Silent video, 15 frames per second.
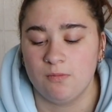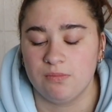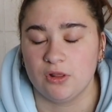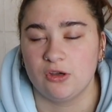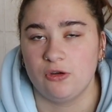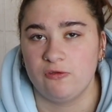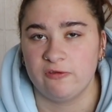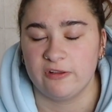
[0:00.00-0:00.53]

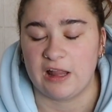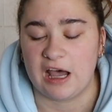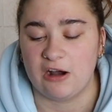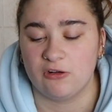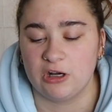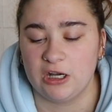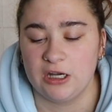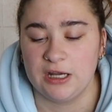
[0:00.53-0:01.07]
blue
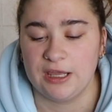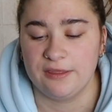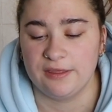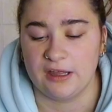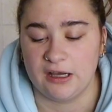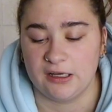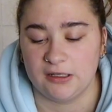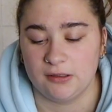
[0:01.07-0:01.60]
flower in
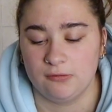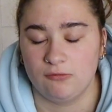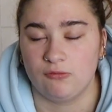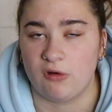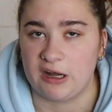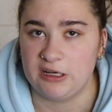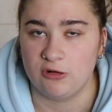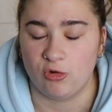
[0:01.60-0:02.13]
the
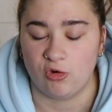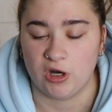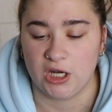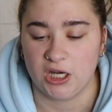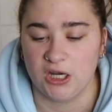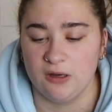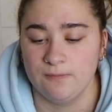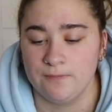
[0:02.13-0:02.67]
right
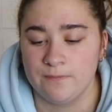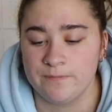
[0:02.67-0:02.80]
corner.